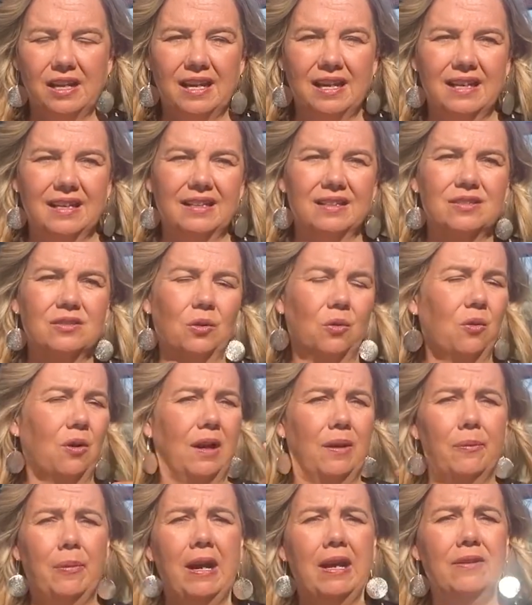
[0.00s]
eggs, or
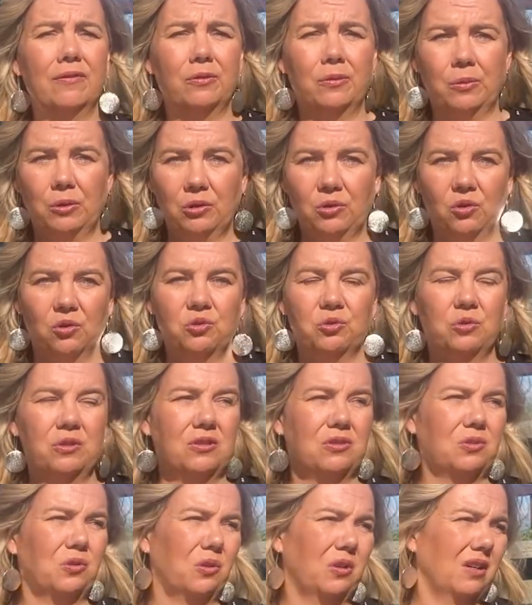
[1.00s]
I buy them from the grocery
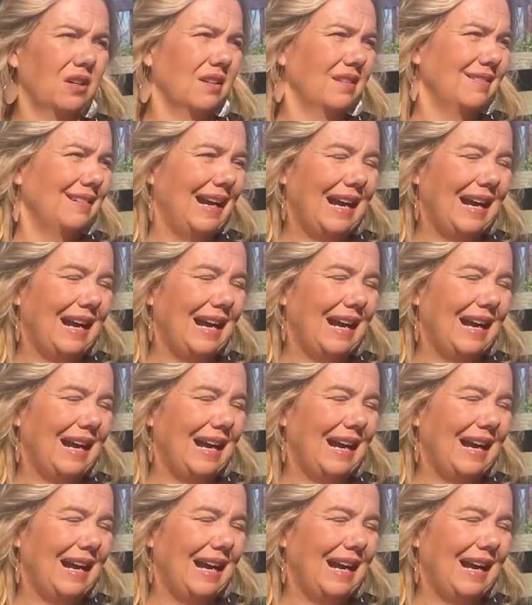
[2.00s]
store.